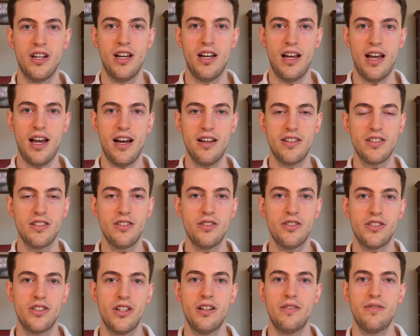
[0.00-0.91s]
Ask
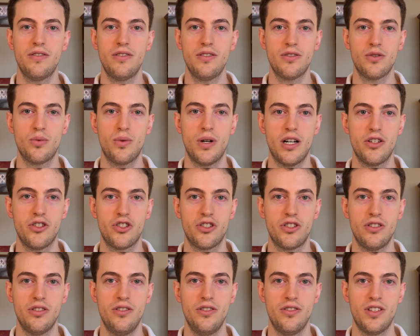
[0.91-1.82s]
yourself these
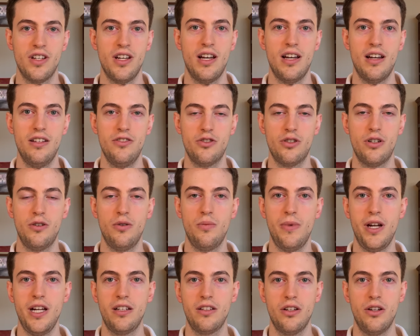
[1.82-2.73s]
questions and try to
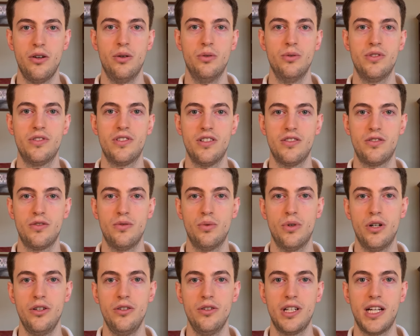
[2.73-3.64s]
make notes as to
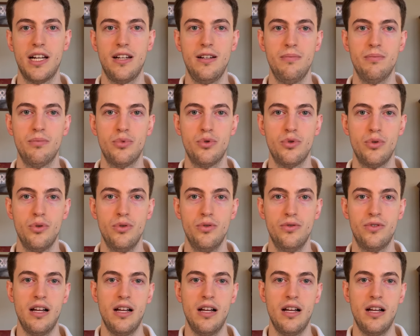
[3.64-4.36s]
what you can improve.